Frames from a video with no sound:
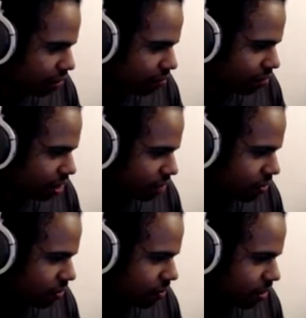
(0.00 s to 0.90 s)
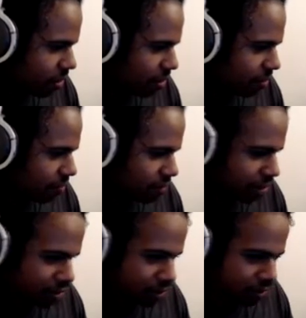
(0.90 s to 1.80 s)
My name is Gwen. I am
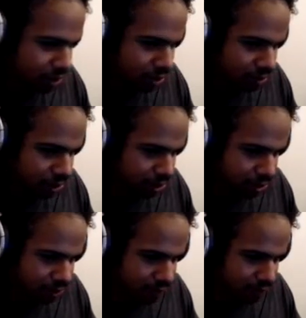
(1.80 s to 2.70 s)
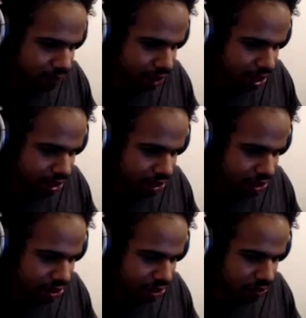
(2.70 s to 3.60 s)
Royal Army. I think
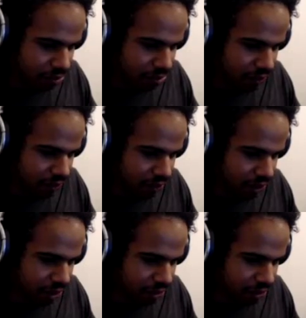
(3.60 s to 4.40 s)
she's a woman folk.